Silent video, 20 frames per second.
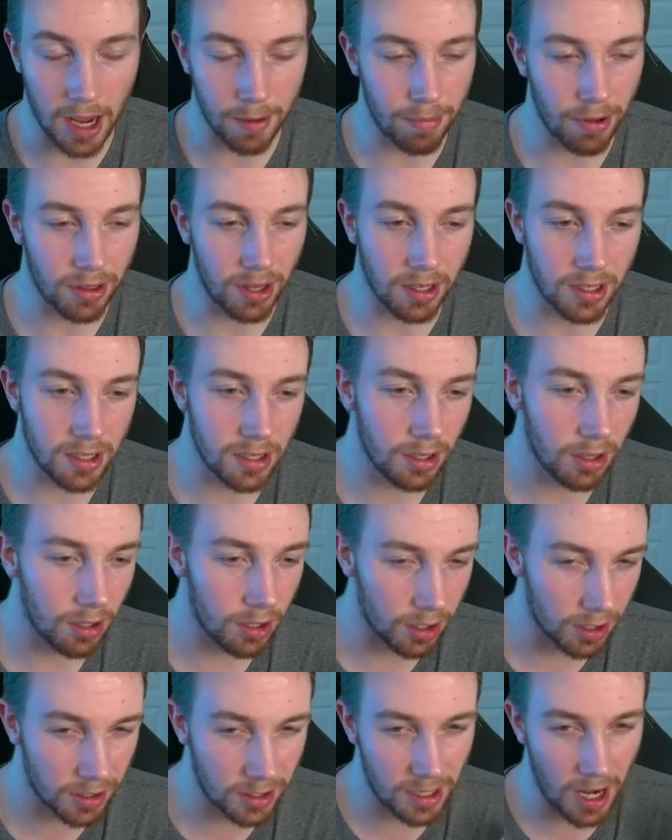but they didn't
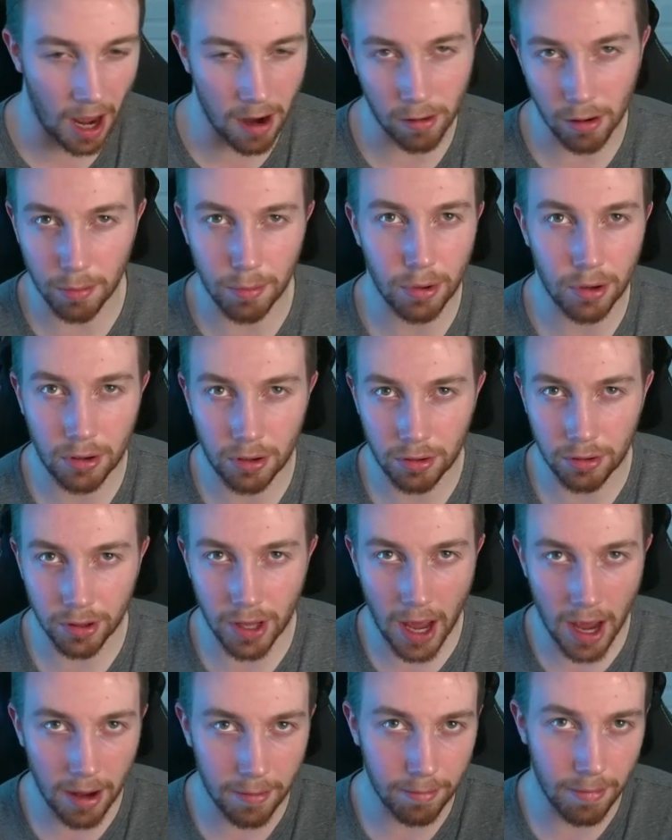look terrible
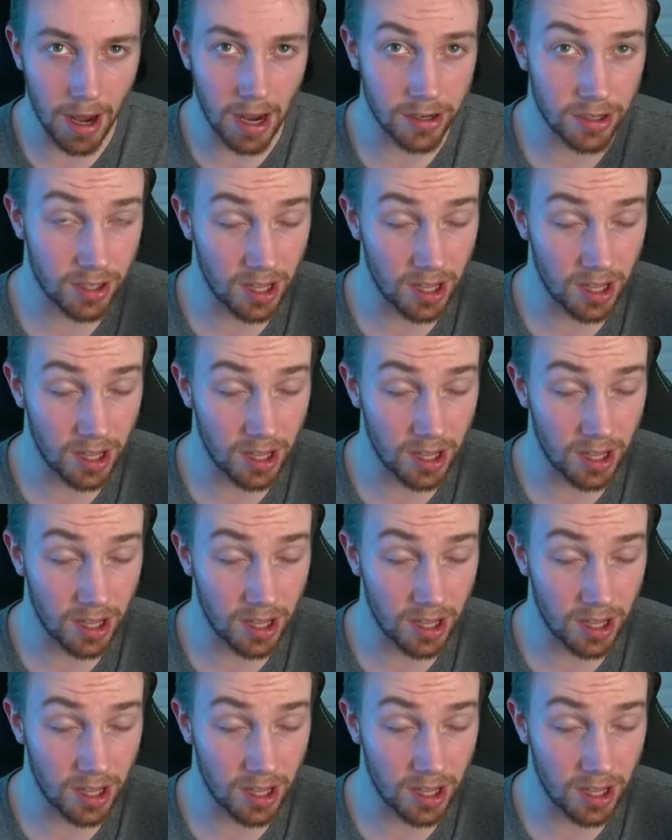that match.